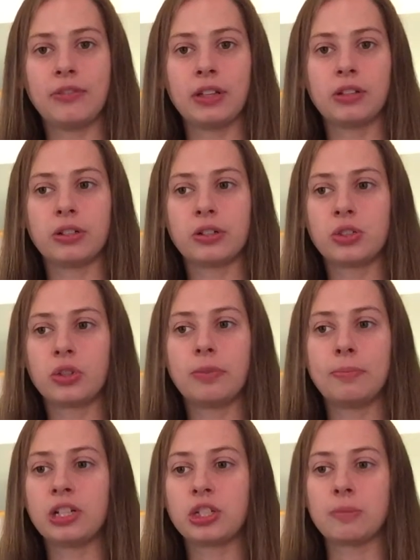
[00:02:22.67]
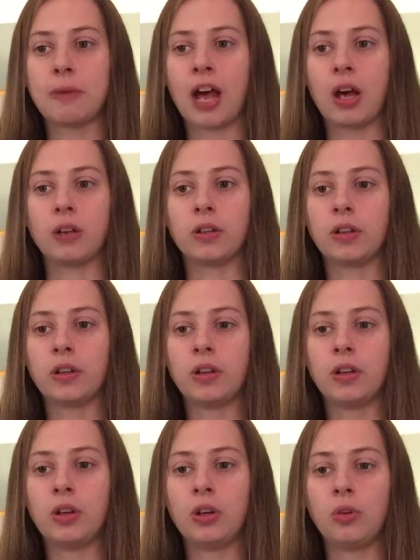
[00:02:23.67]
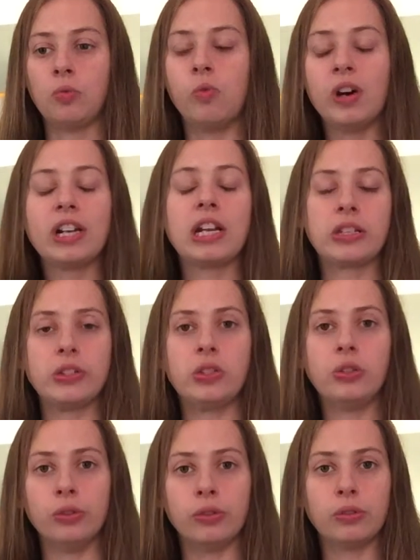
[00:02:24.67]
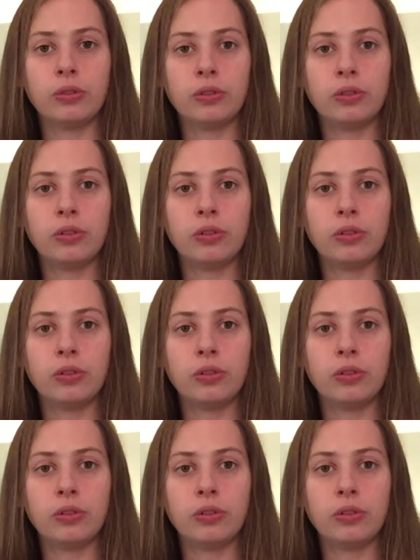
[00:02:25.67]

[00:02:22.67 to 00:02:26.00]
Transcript: I learned so much about what I could do